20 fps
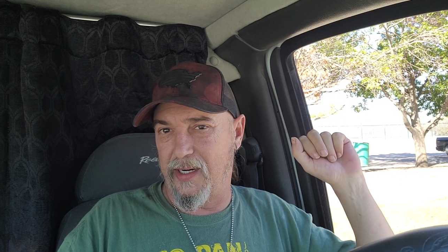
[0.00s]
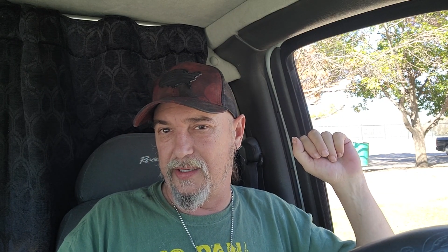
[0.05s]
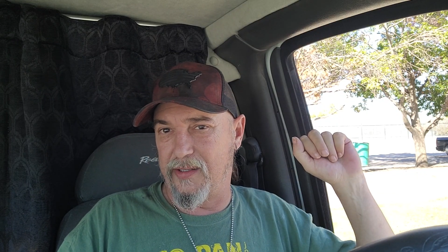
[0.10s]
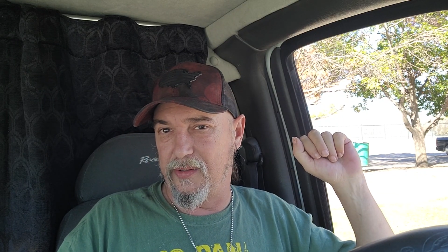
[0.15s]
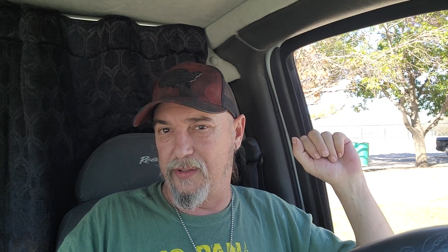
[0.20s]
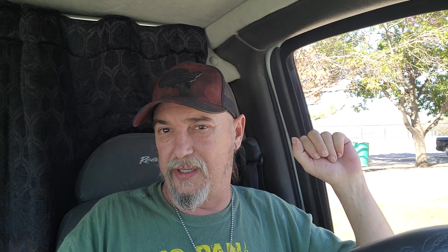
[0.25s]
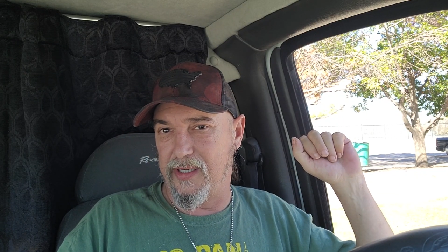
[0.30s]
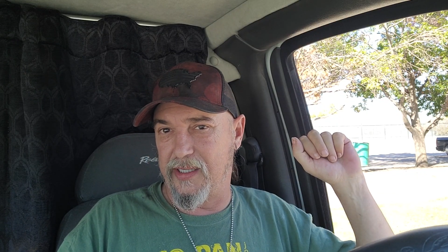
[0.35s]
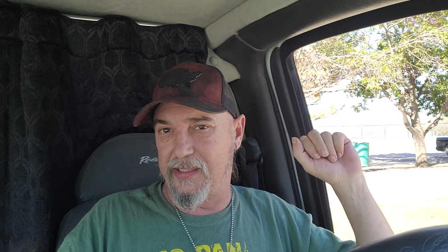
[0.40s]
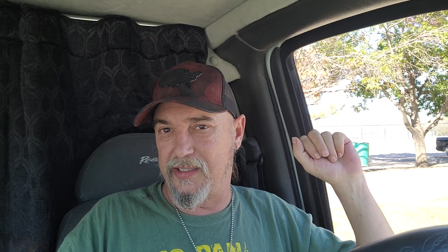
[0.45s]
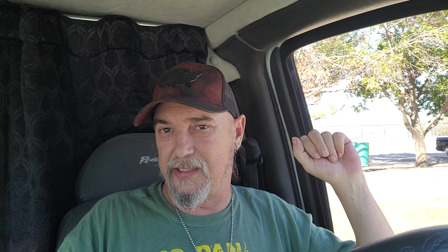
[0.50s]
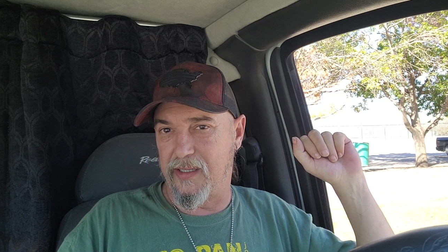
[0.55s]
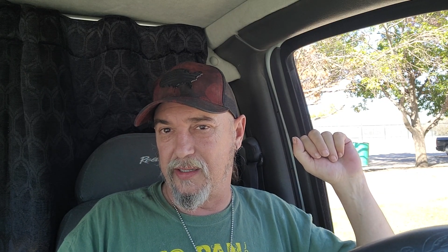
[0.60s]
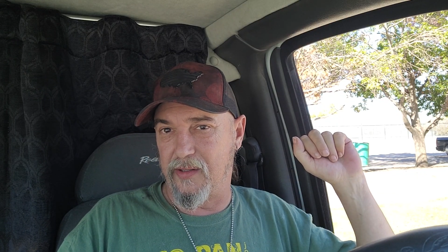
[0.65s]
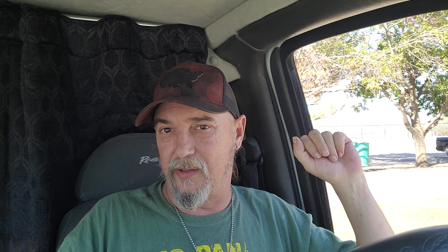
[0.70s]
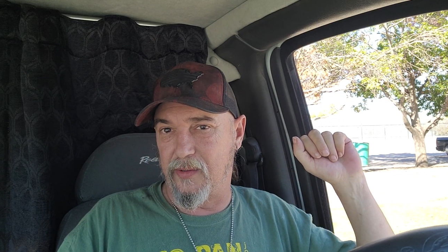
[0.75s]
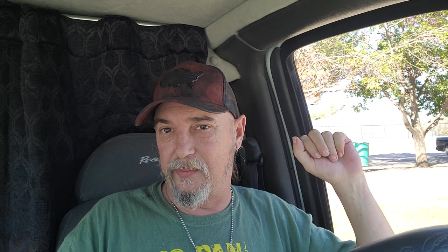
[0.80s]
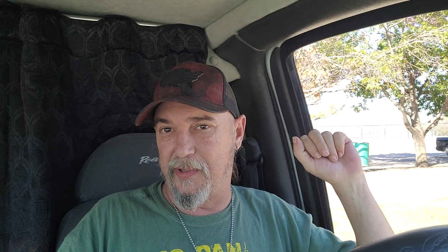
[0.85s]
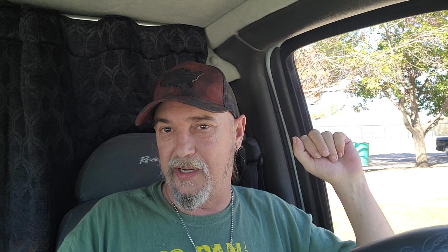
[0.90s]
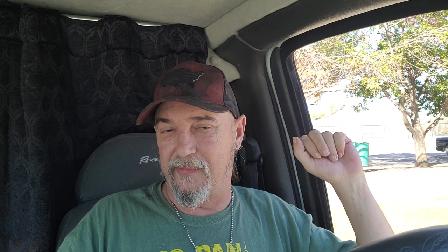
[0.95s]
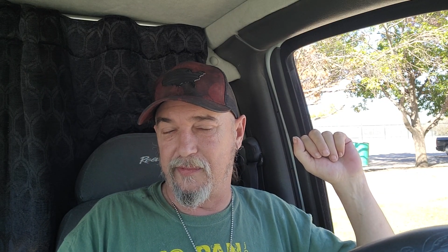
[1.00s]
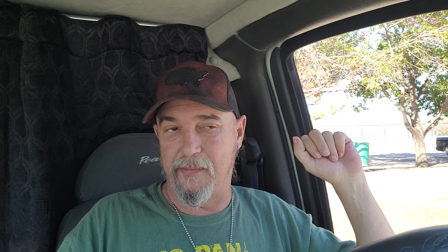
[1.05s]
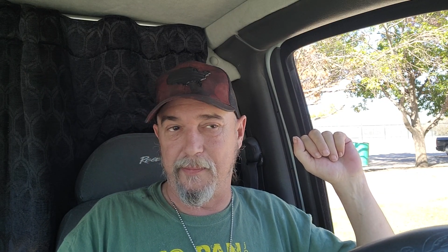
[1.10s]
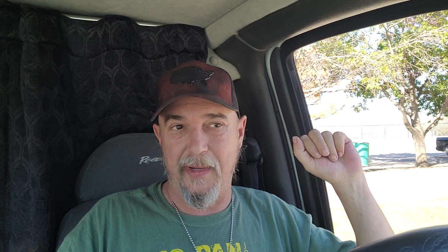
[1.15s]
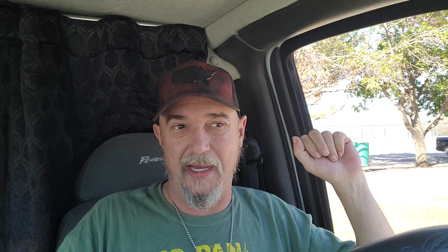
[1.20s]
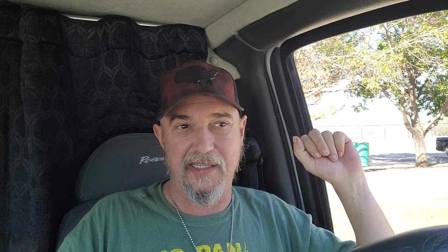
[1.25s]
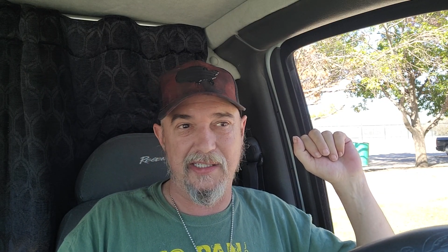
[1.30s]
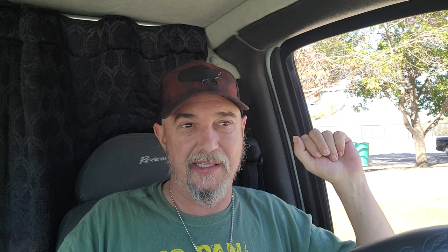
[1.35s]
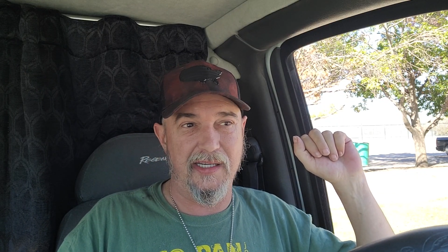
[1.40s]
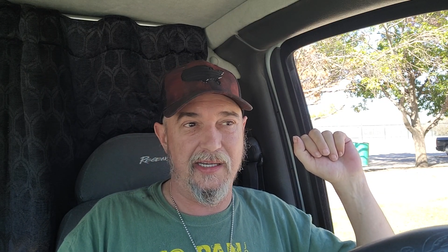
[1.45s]
I do it. It's a little bit of a
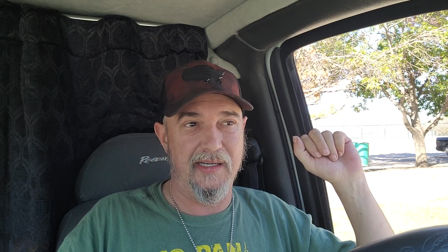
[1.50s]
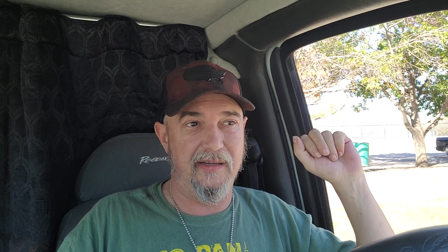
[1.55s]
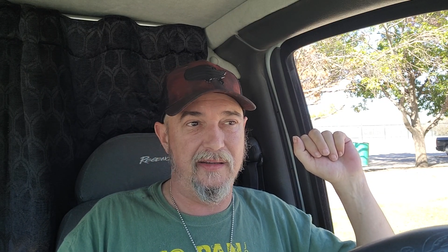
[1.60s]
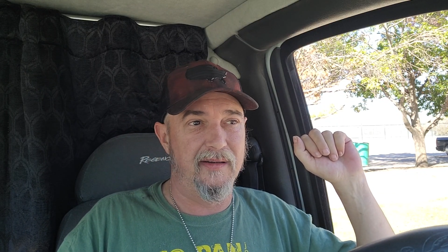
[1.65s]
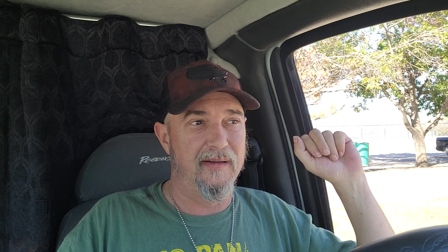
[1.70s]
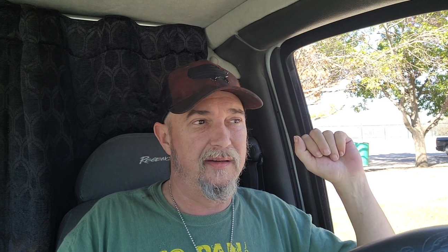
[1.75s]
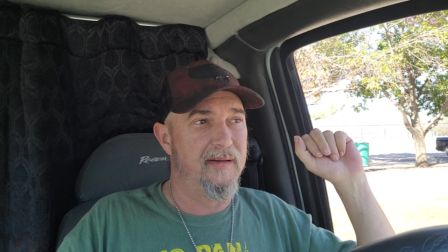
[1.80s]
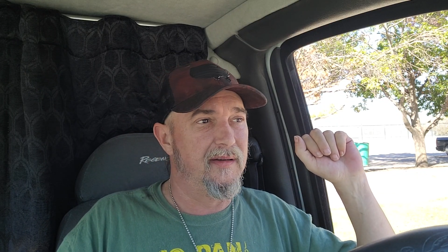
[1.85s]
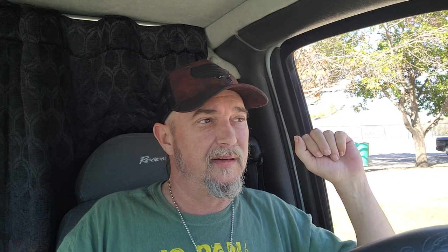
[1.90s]
messy